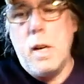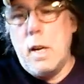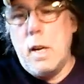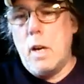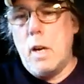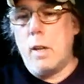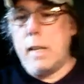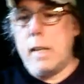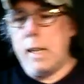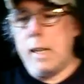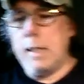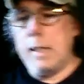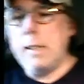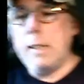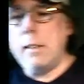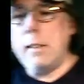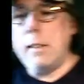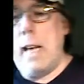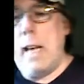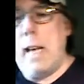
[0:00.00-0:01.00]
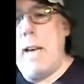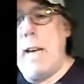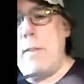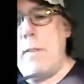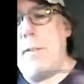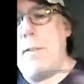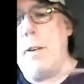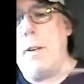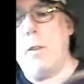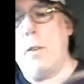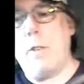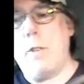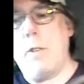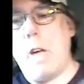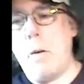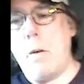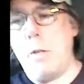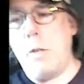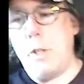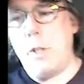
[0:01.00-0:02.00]
Okay, these are the headphones
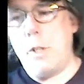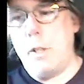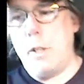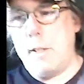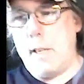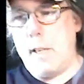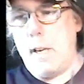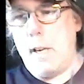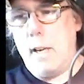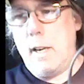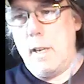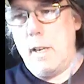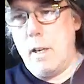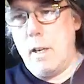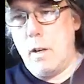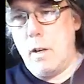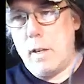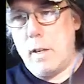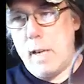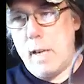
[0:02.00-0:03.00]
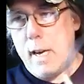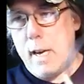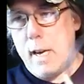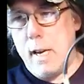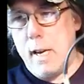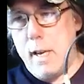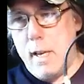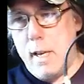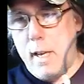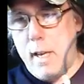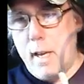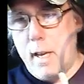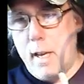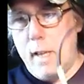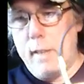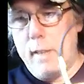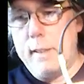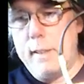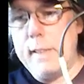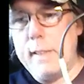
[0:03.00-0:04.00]
I was using. Okay,
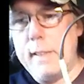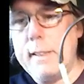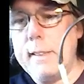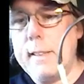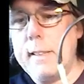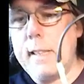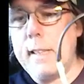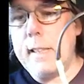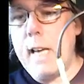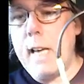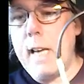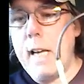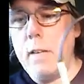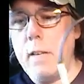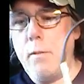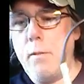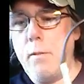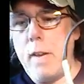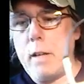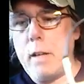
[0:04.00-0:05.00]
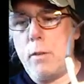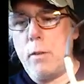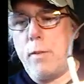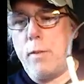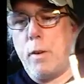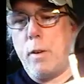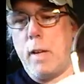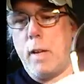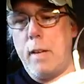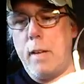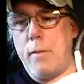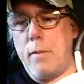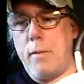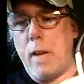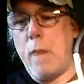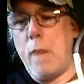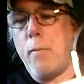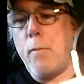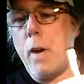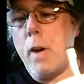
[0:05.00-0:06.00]
this is the kind of microphone headphone.
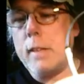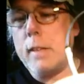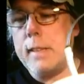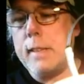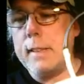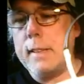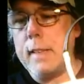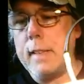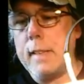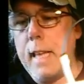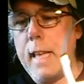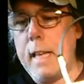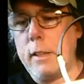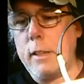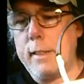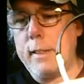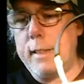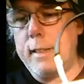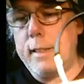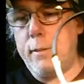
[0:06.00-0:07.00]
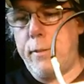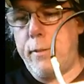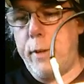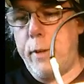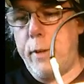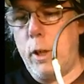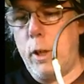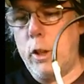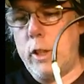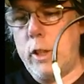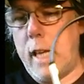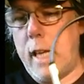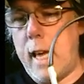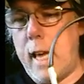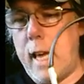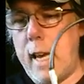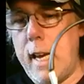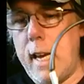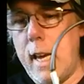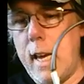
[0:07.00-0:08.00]
I bought this last
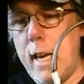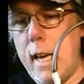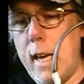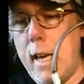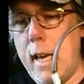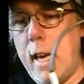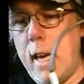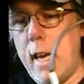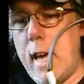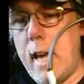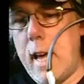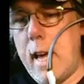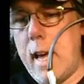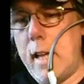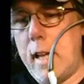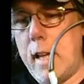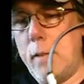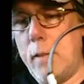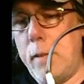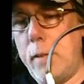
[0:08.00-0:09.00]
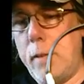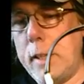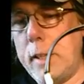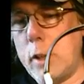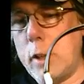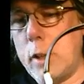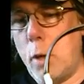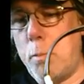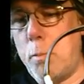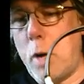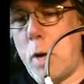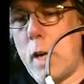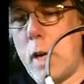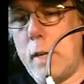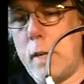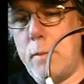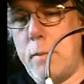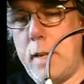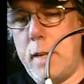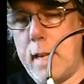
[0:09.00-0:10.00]
Thursday at a place called Bargain
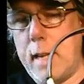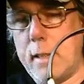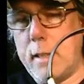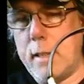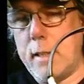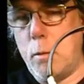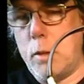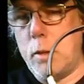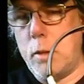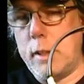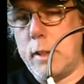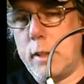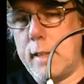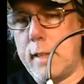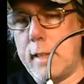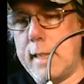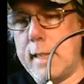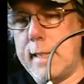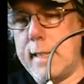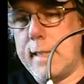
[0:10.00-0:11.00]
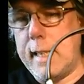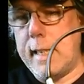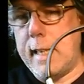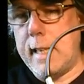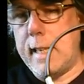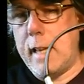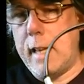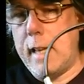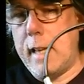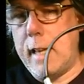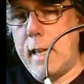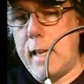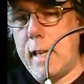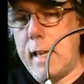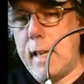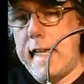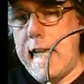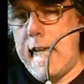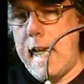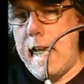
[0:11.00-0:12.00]
Bonanza, which is like a secondhand store
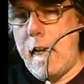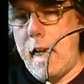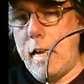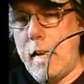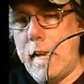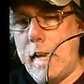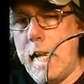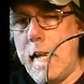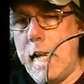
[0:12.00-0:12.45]
in town.